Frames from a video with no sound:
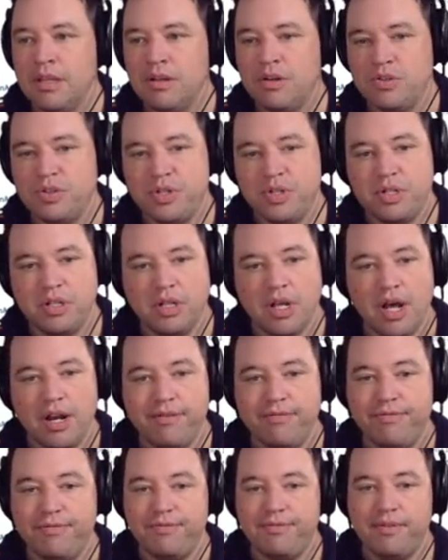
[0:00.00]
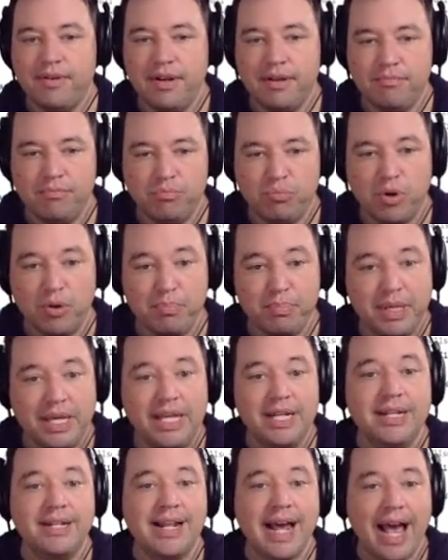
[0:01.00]
just a lot of
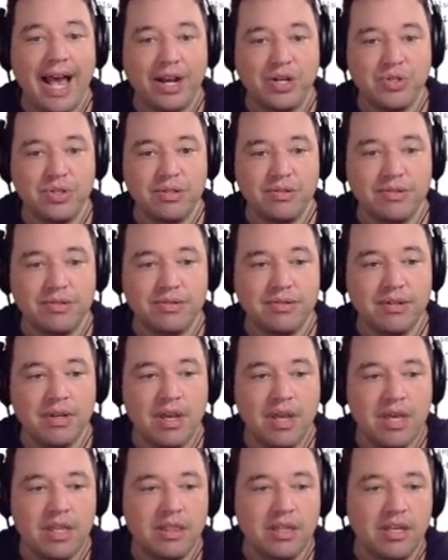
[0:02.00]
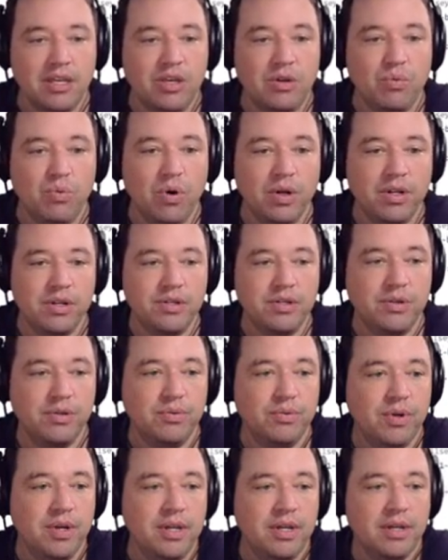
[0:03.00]
repeated actions that you want to do.
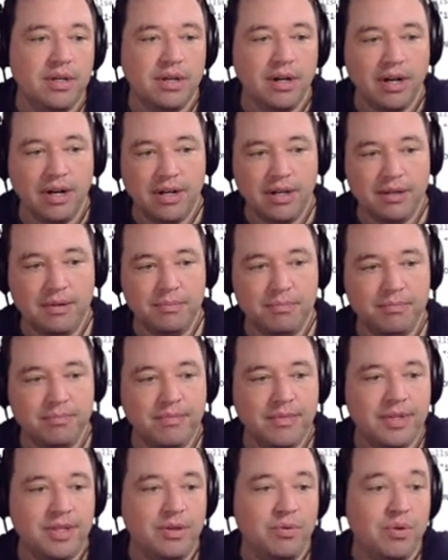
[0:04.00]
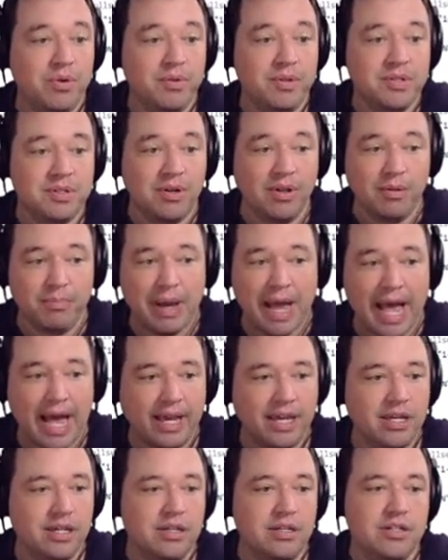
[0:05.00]
You want to install a
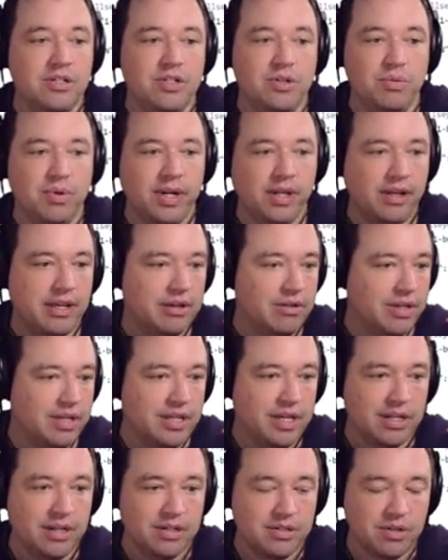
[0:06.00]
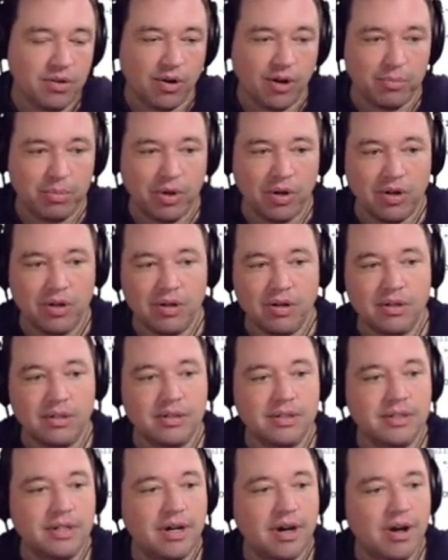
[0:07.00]
package, you want to get a
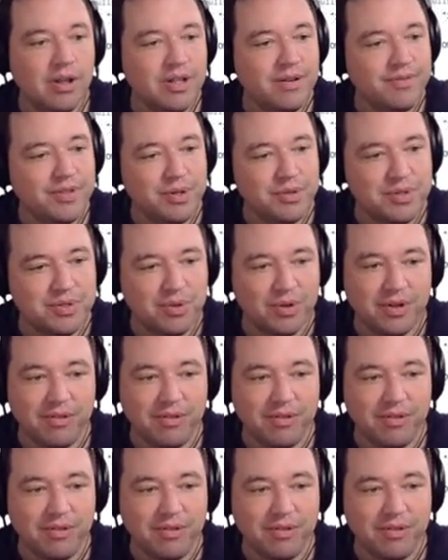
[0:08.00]
tarball, all of those sort